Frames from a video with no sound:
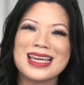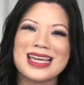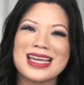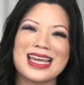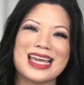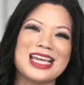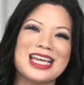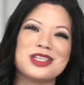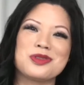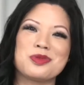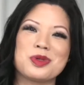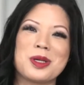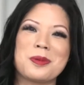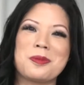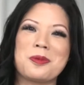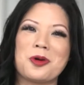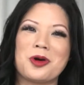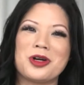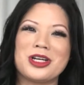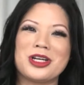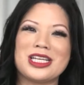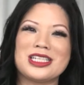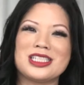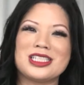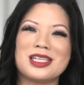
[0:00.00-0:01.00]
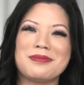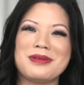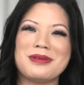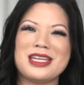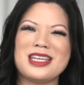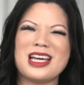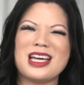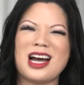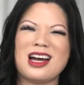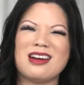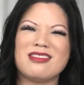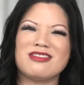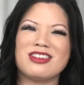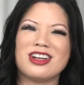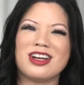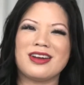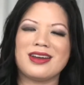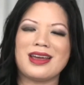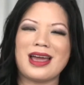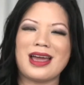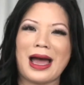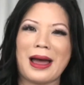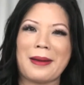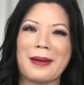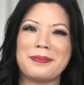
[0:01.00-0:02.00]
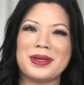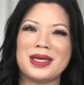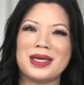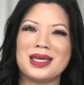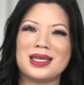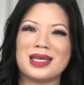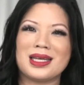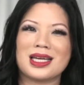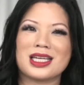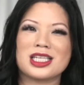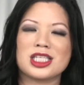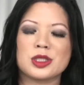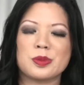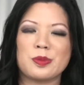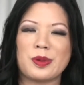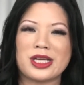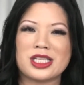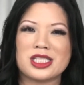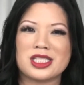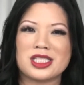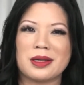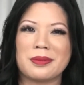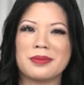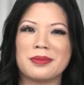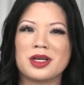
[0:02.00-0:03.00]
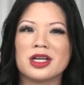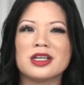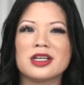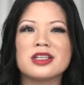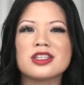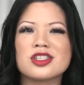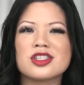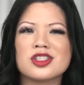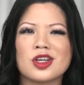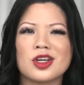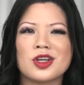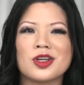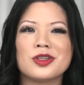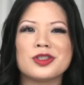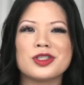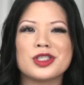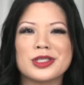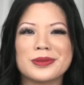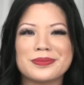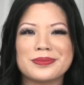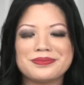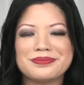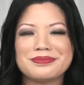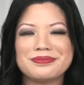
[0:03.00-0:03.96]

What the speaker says: is reporting to be not very happy and expressed some concerns.